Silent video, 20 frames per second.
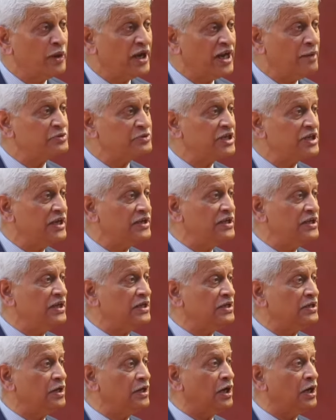So perhaps
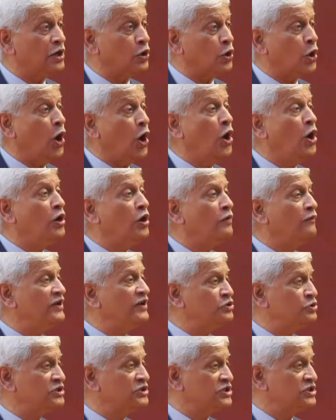I think a
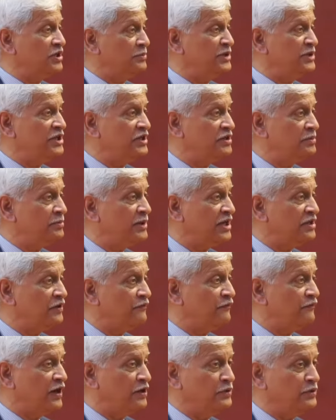wrong which was
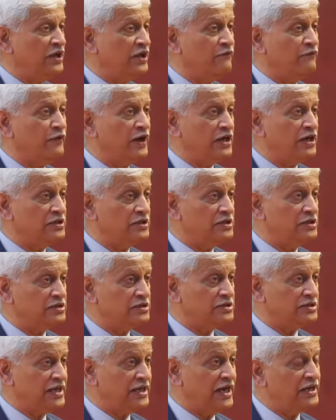committed by the founding
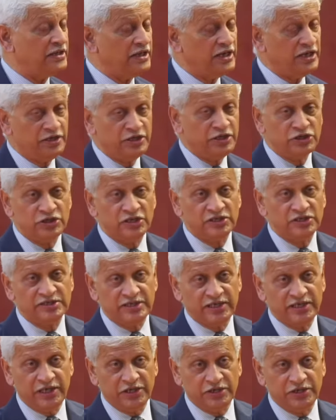fathers at the
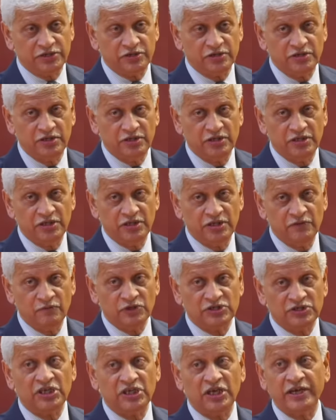initial stage
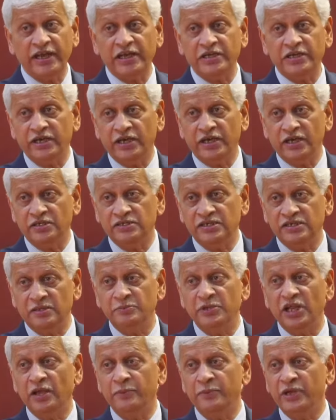was
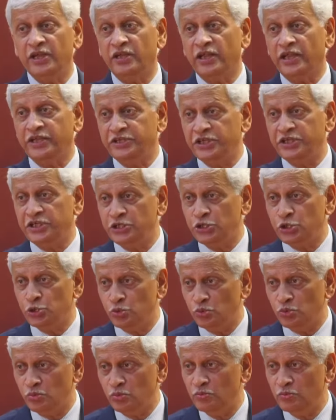corrected sometime in
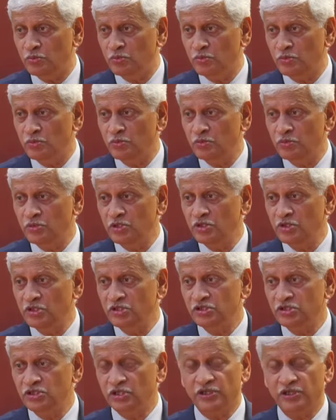92.
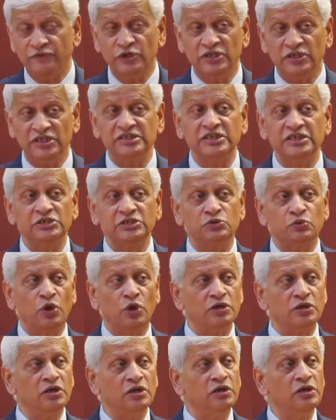So therefore, this
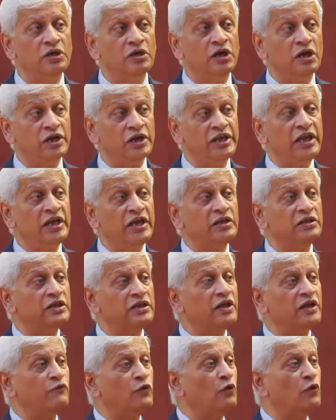is what,
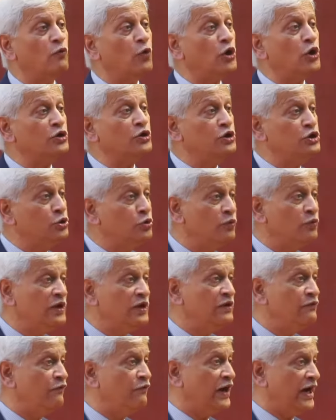again, therefore, what
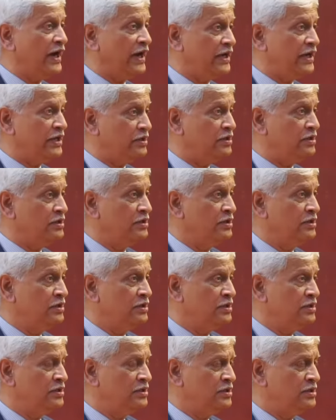you will find
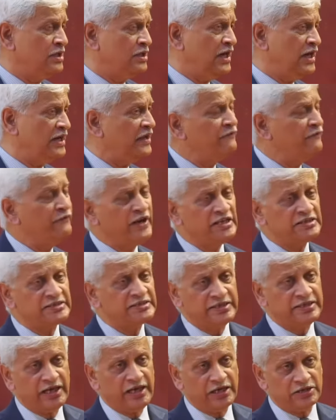at
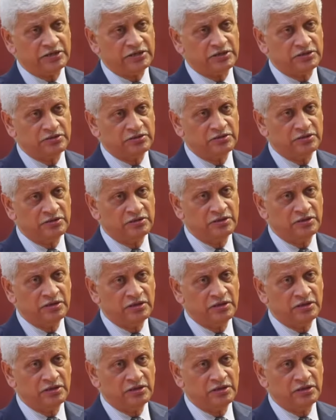every stage.